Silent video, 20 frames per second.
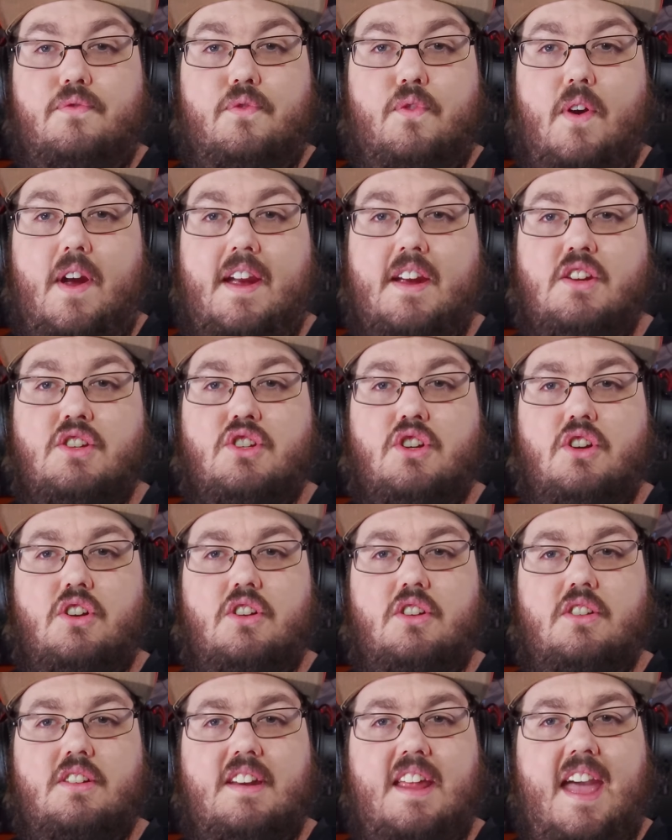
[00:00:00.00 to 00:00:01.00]

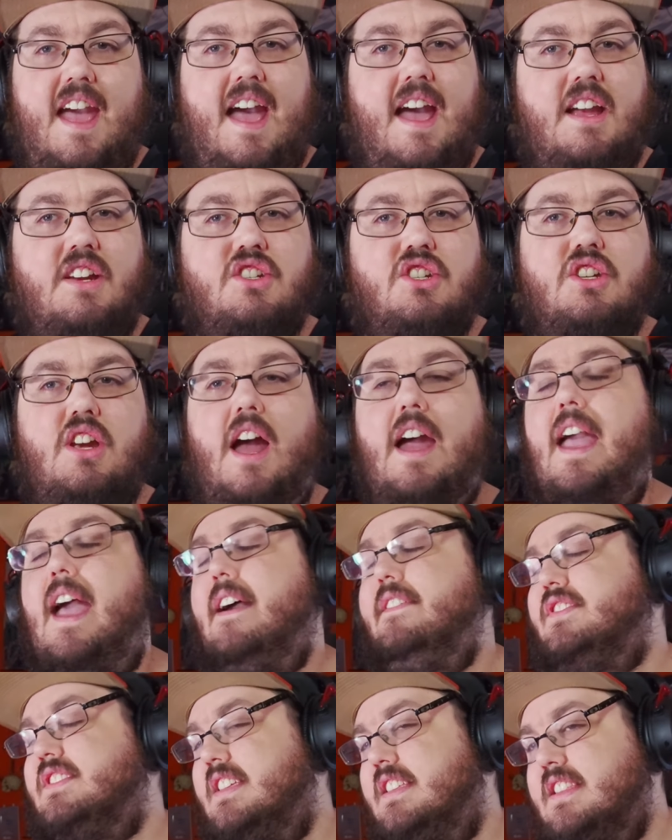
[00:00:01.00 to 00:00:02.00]
Fraser Nash. I
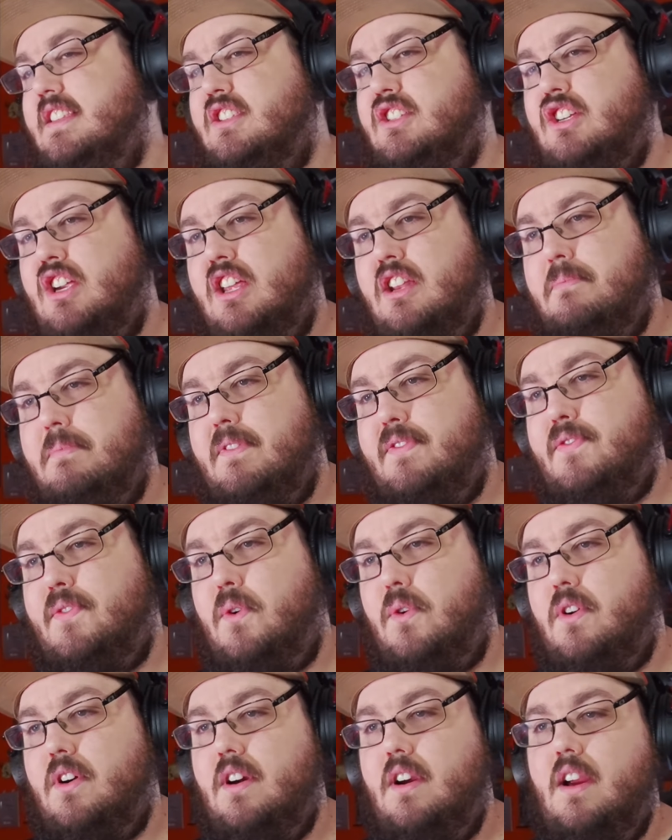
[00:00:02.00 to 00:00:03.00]
have seen this channel
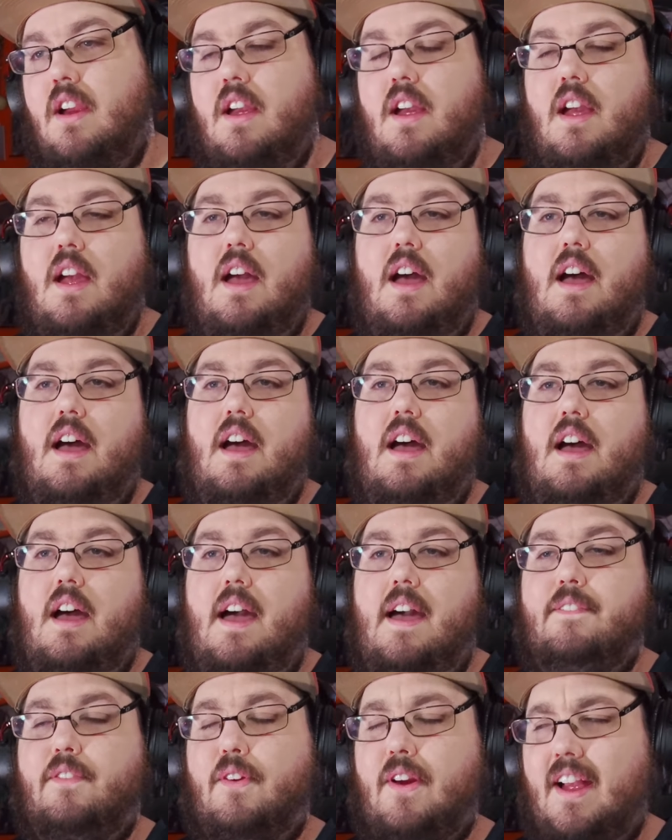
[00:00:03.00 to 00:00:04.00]
before.
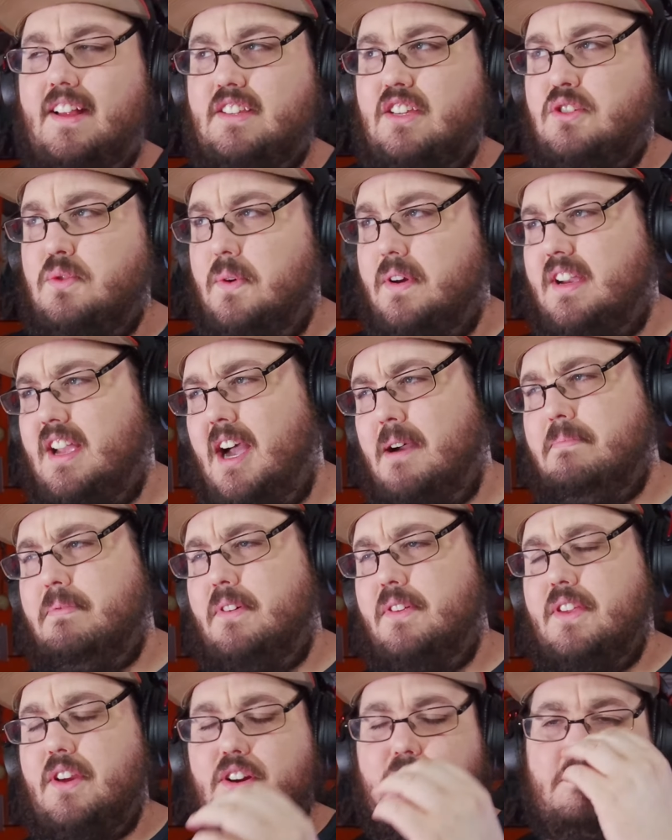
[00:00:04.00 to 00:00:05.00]
I've reacted to a
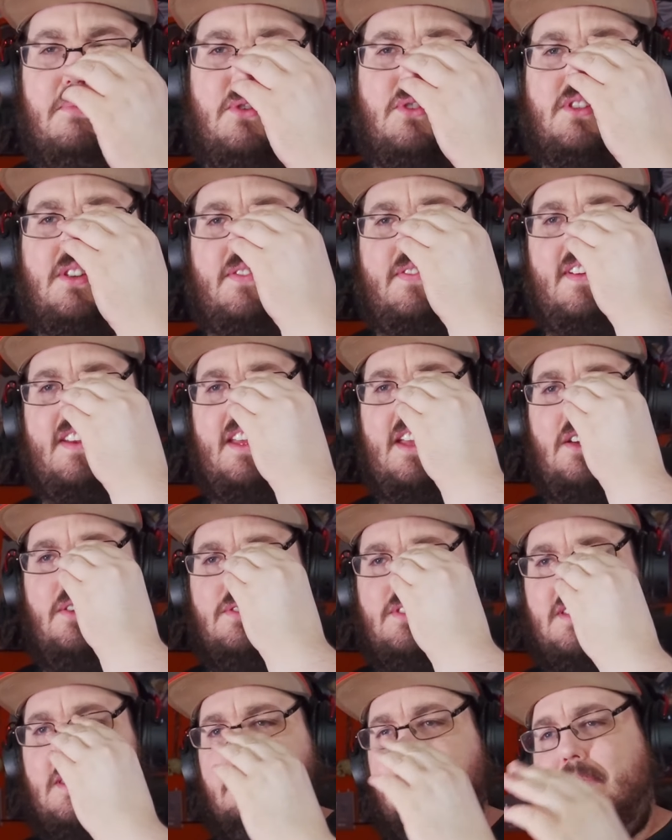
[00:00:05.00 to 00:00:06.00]
couple of their music
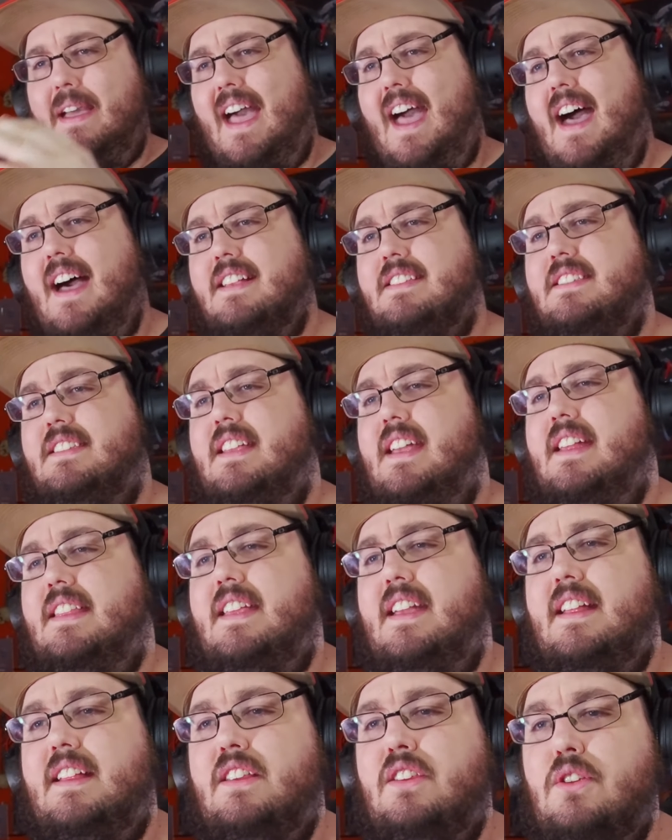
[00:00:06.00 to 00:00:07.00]
videos in the past, and
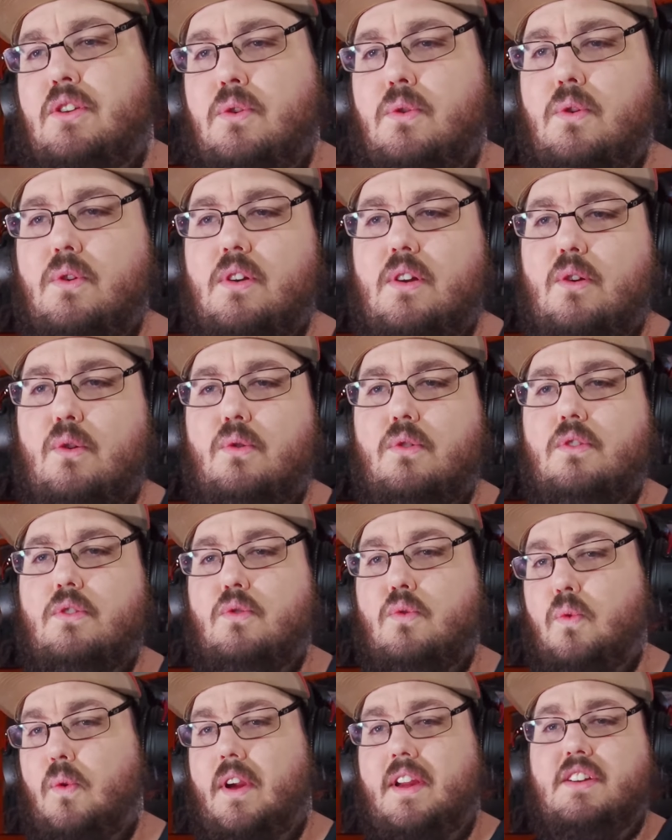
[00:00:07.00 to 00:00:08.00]
they do
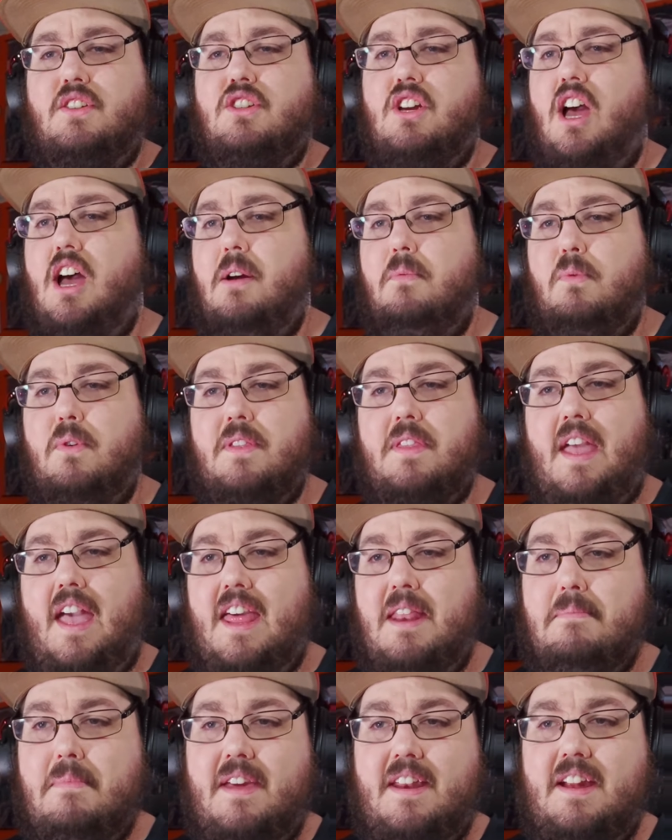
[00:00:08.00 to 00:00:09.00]
great job with
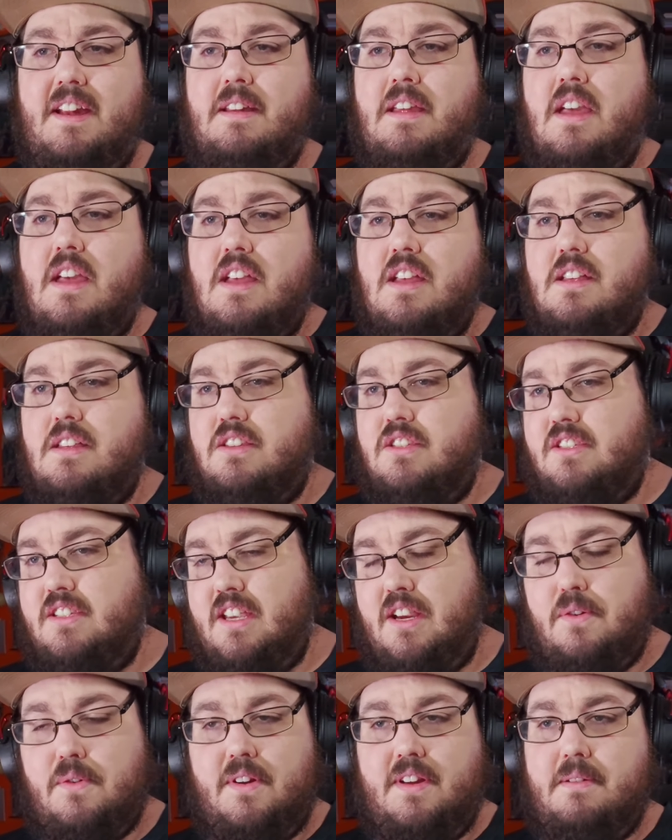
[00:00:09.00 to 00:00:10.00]
animated
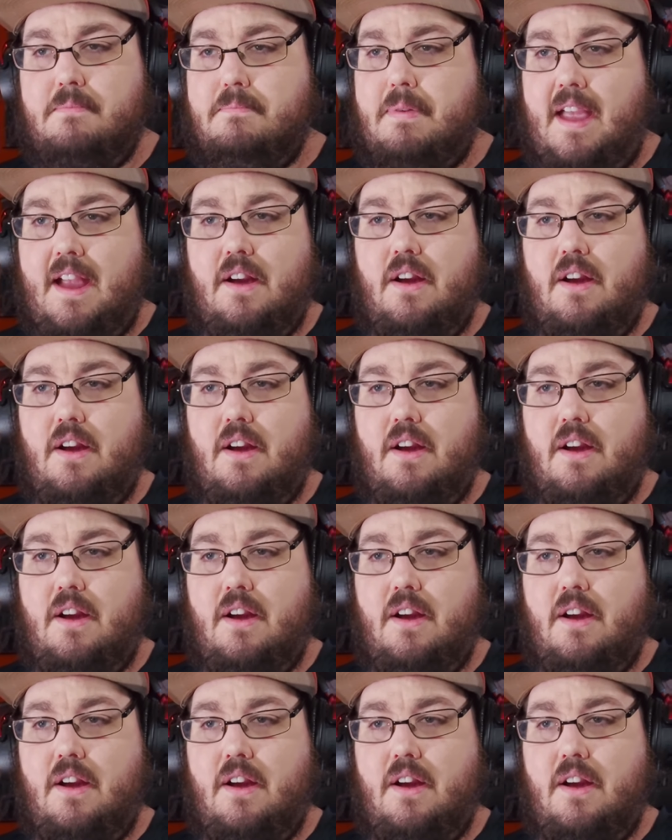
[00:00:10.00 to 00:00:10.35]
series,